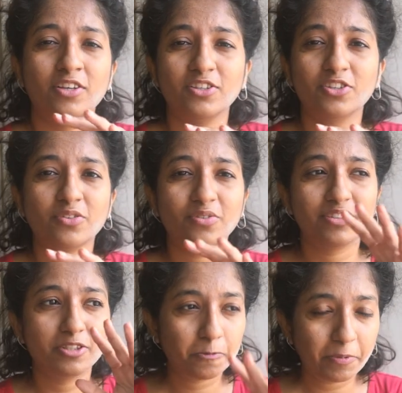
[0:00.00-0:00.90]

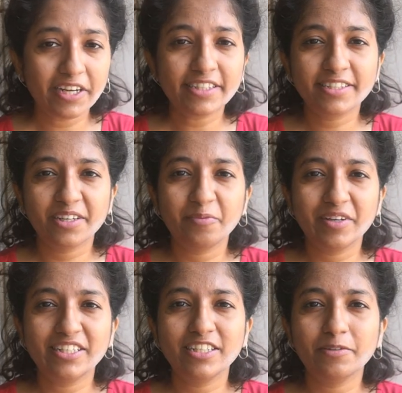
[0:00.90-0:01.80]
So spray is
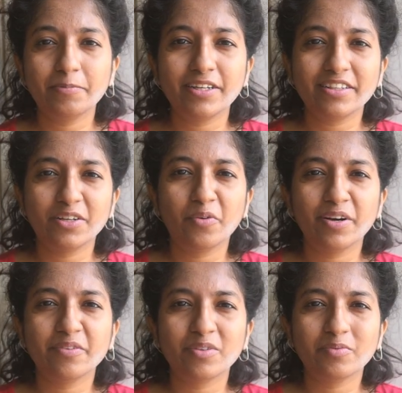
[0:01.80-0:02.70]
convenient, but I think
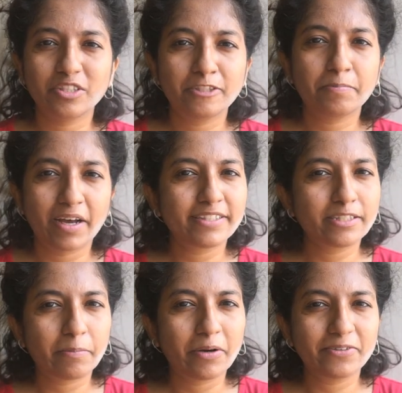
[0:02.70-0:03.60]
one of the worst
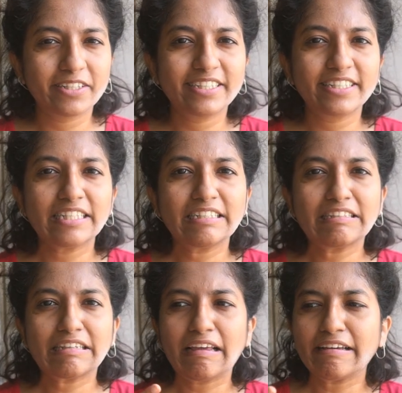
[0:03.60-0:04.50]
parts about it
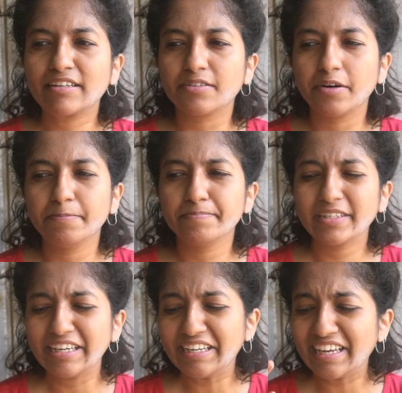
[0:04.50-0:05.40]
is like
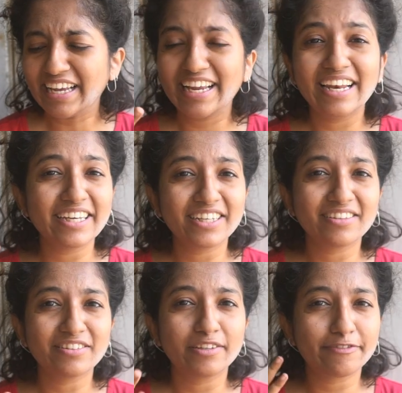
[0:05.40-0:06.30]

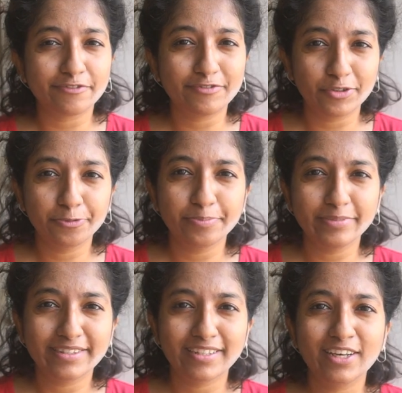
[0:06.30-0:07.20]
inhaling the
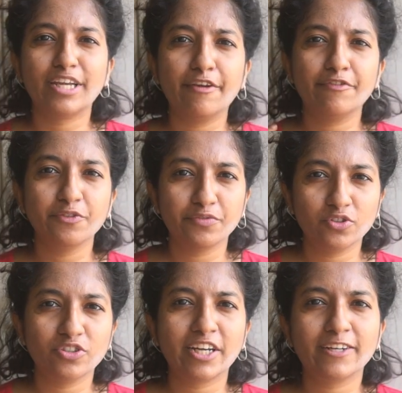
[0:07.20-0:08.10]
fumes. If you've
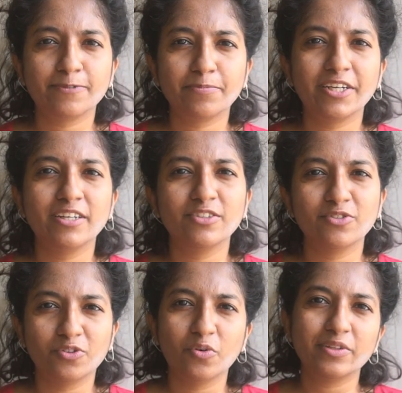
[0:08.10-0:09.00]
used hairspray,
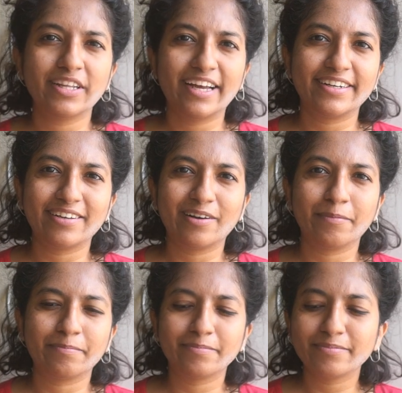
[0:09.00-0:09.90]
you know that